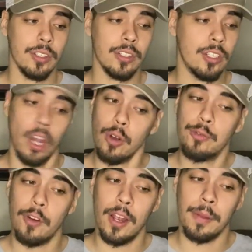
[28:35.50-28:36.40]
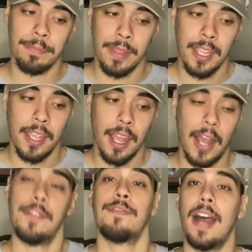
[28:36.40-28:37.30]
go from
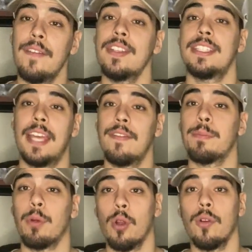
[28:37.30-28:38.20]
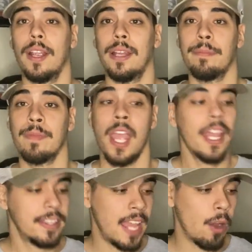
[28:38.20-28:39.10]
a 5-7 program
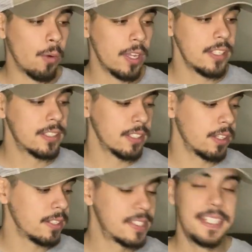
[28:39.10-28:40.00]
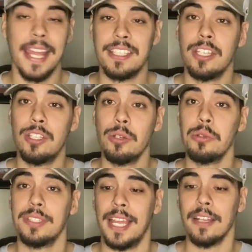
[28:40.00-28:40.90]
that was
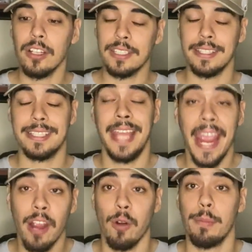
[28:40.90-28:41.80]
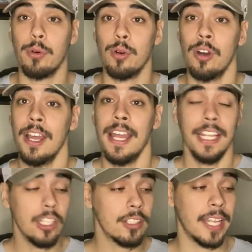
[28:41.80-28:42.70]
destitute, that looked terrible,
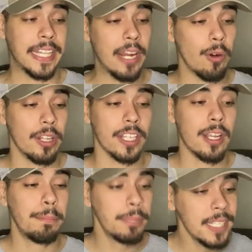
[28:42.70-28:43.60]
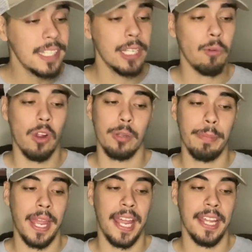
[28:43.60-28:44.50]
looked like they were on the completely wrong
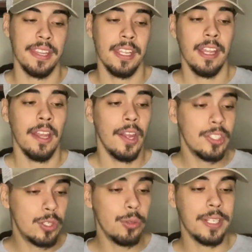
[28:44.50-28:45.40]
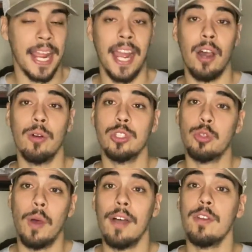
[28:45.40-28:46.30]
path, to now
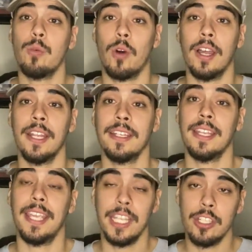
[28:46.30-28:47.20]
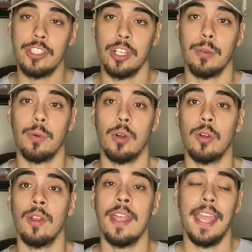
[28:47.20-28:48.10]
12-1 in the Sugar
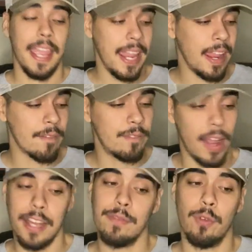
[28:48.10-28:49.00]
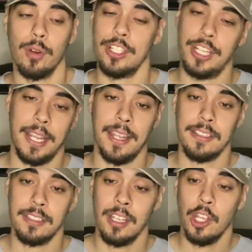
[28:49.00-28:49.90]
Bowl and fighting for a
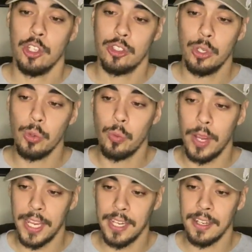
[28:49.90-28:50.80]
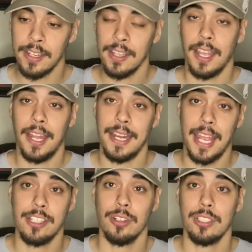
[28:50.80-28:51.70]
chance to win a
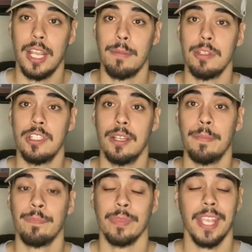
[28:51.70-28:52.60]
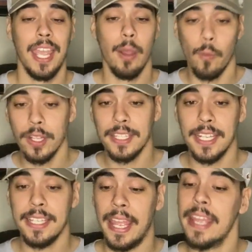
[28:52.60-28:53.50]
national championship. And one
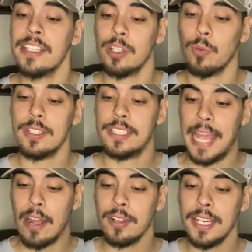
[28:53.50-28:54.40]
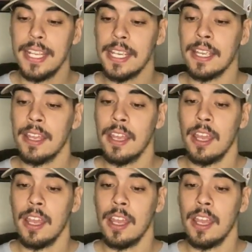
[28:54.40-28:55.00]
thing that is a resounding